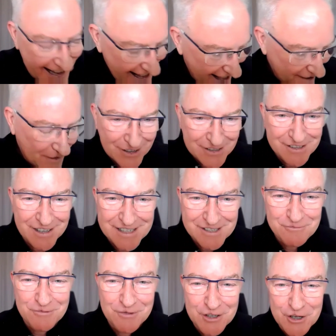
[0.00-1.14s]
because I
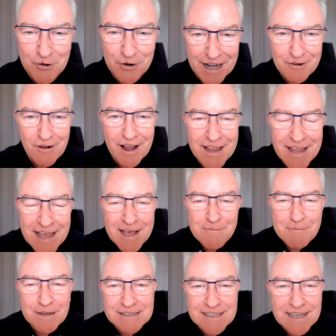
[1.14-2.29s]
just do it anyway.
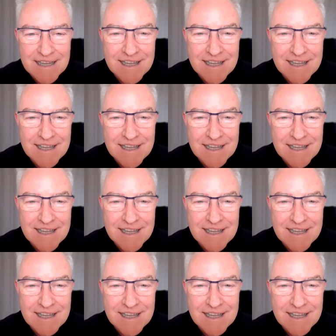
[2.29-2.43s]
But